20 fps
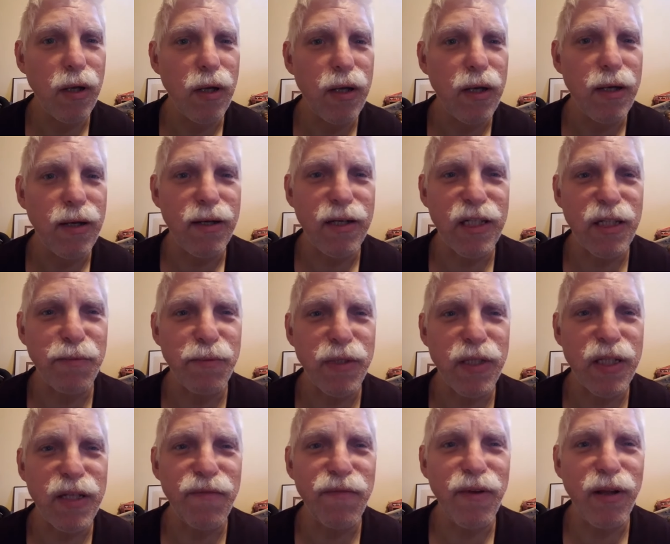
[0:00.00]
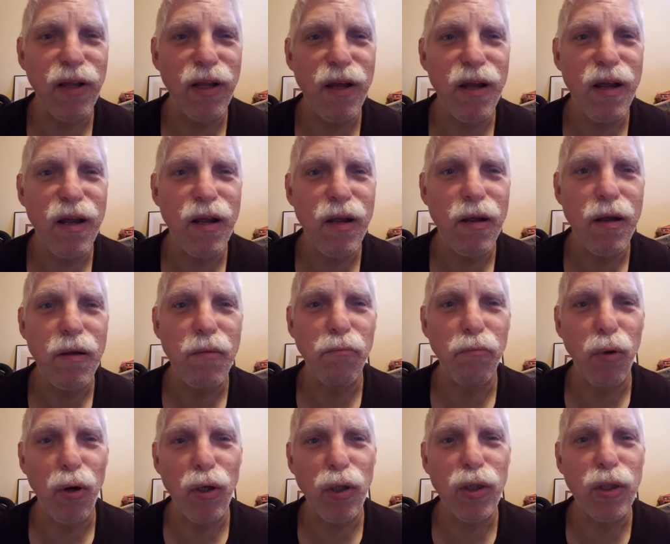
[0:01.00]
is specifically
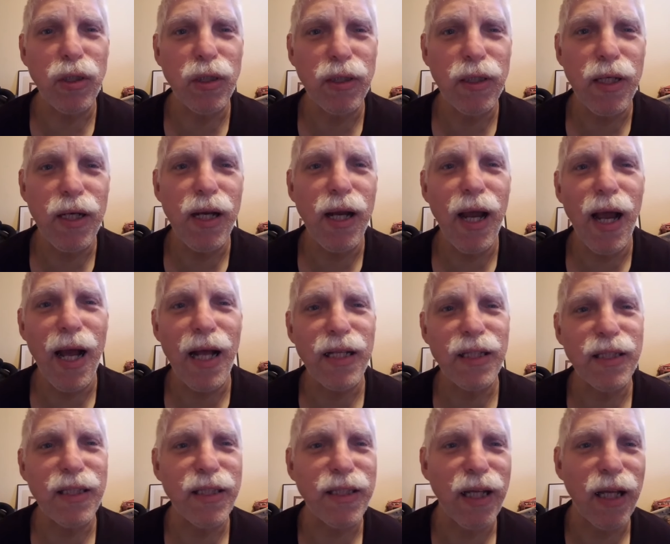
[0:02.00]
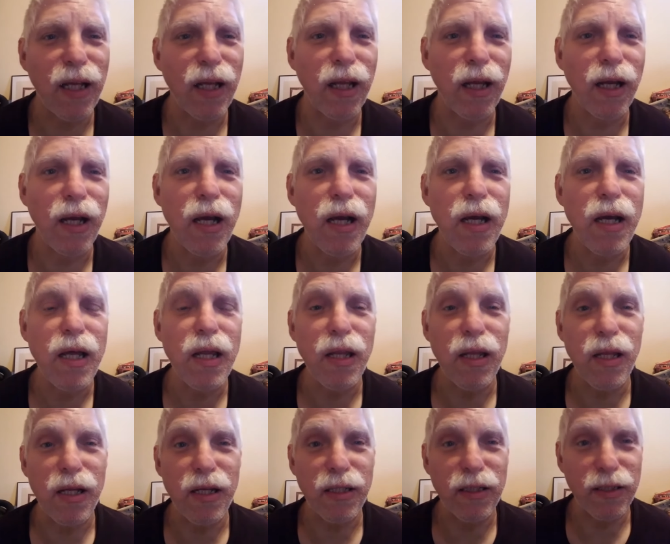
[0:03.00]
purchasing and selling
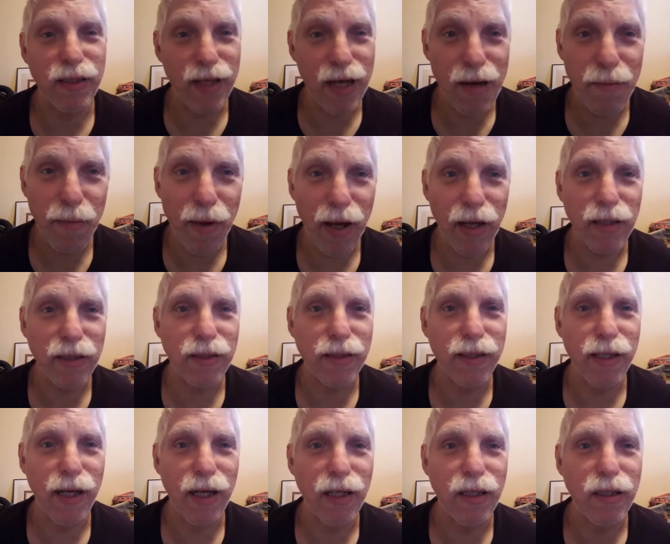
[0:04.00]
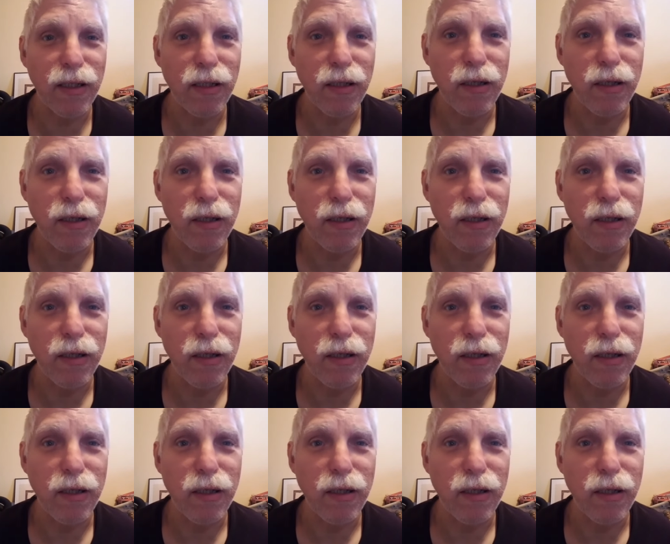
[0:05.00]
the same asset